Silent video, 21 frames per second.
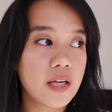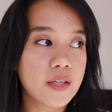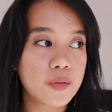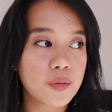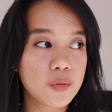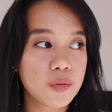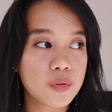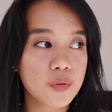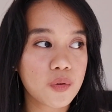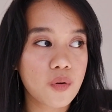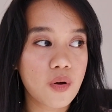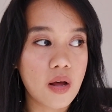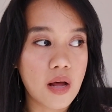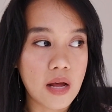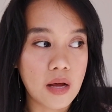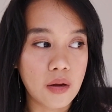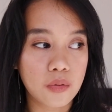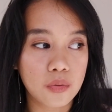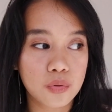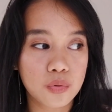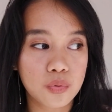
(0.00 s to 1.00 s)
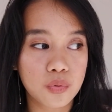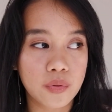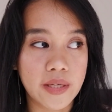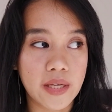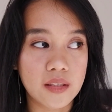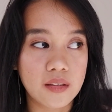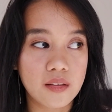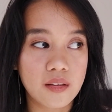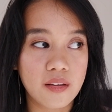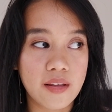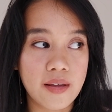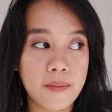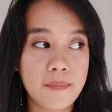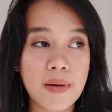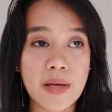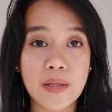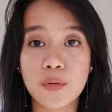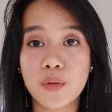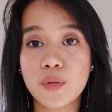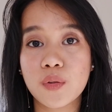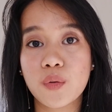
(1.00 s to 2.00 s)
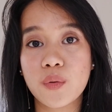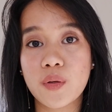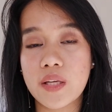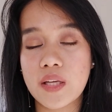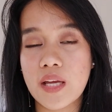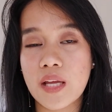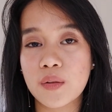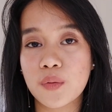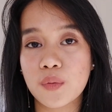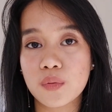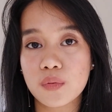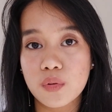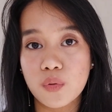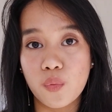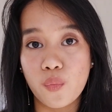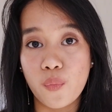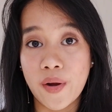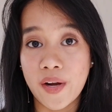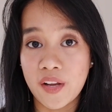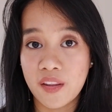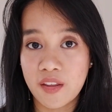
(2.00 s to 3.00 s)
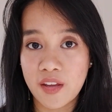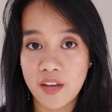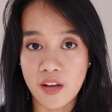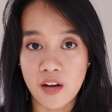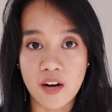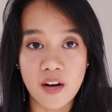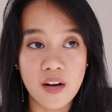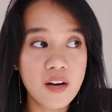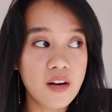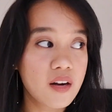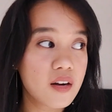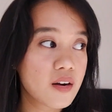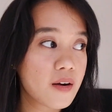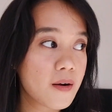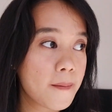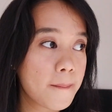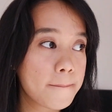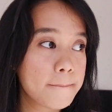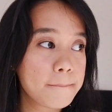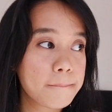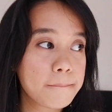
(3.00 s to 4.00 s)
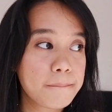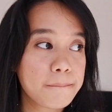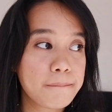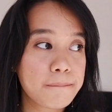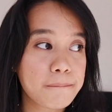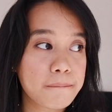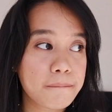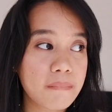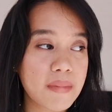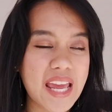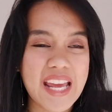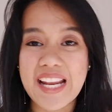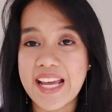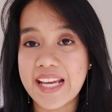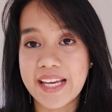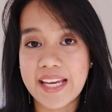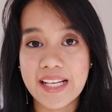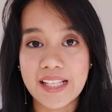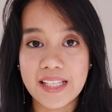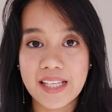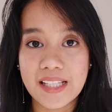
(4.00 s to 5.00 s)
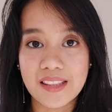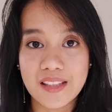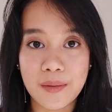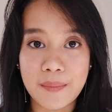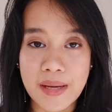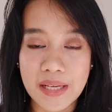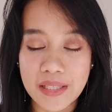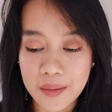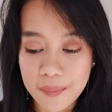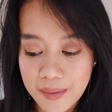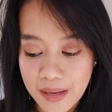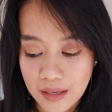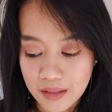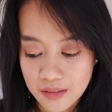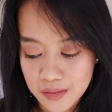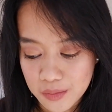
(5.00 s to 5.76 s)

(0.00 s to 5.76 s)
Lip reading: I don't know how to get them. I don't know where they are, and I can't get the money back.